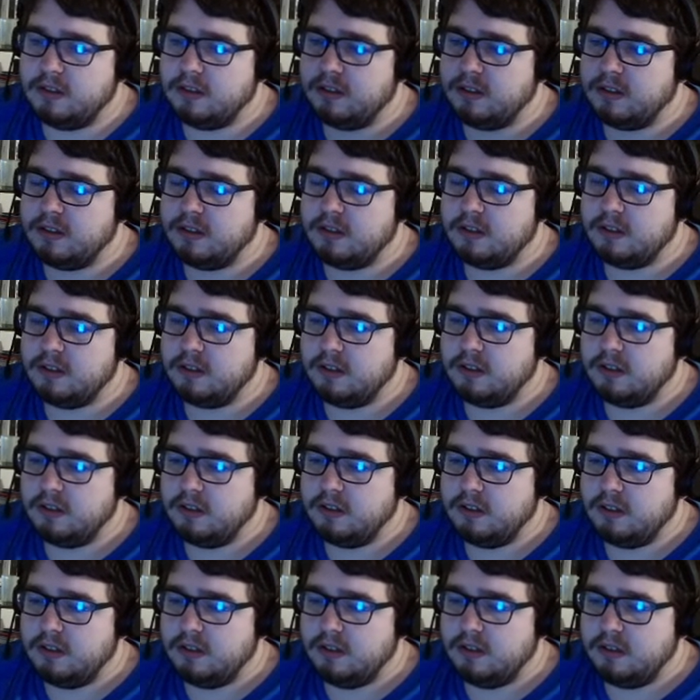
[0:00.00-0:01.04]

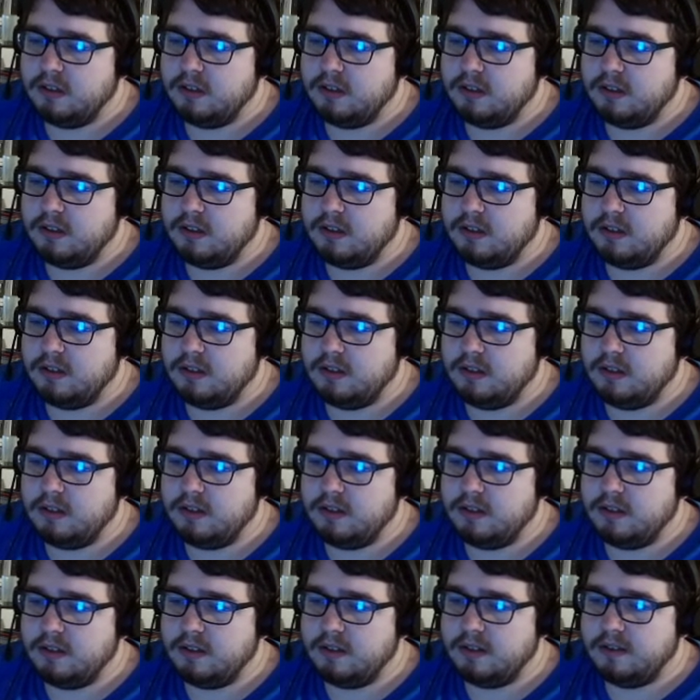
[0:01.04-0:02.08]

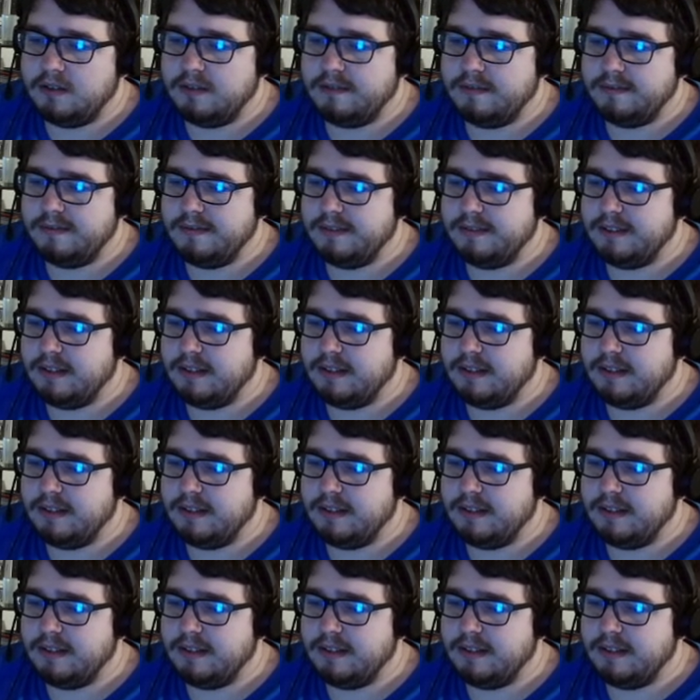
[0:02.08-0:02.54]
(no one is talking)